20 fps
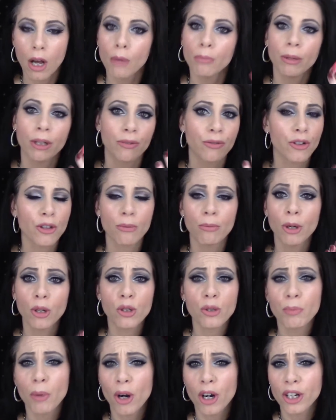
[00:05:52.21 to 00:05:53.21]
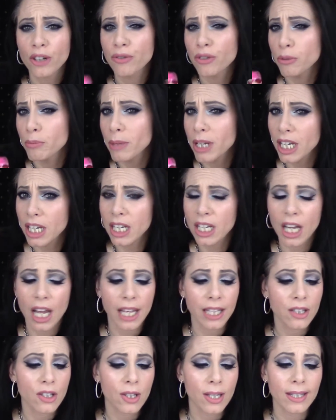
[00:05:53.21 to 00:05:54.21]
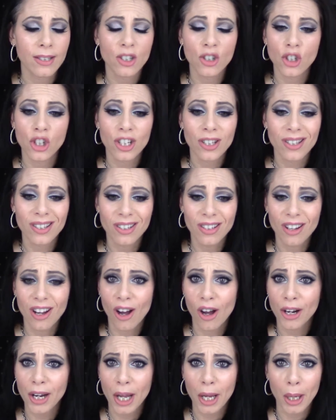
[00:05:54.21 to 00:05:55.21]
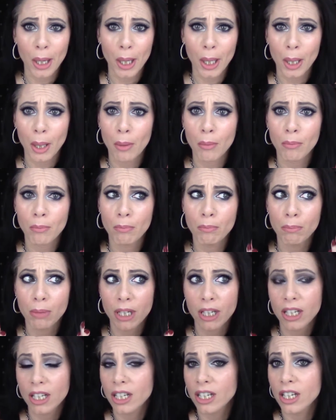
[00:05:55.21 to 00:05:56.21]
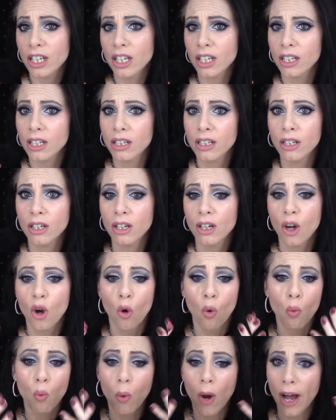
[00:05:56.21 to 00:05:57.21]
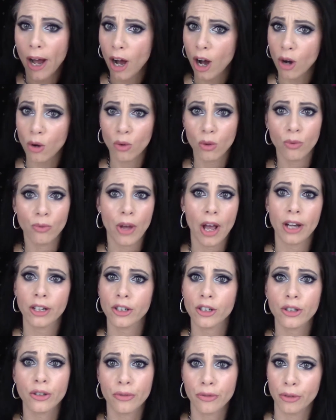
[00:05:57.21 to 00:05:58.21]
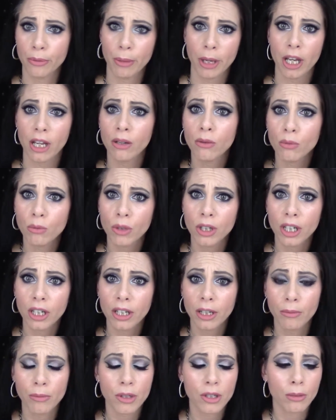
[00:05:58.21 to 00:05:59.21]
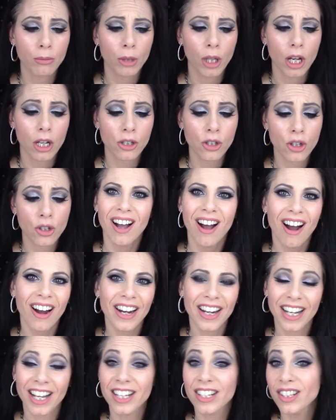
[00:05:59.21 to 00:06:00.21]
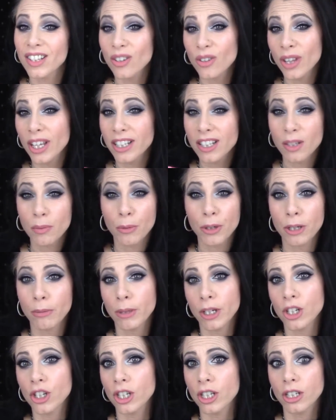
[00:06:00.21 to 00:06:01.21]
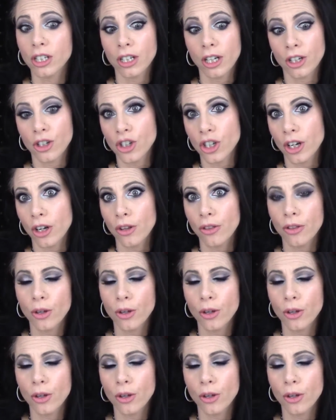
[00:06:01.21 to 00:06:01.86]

But for the most part, for me, it's, it's just not a big wow factor for me when it comes to blush. Alright guys, so that's pretty much it in a nutshell.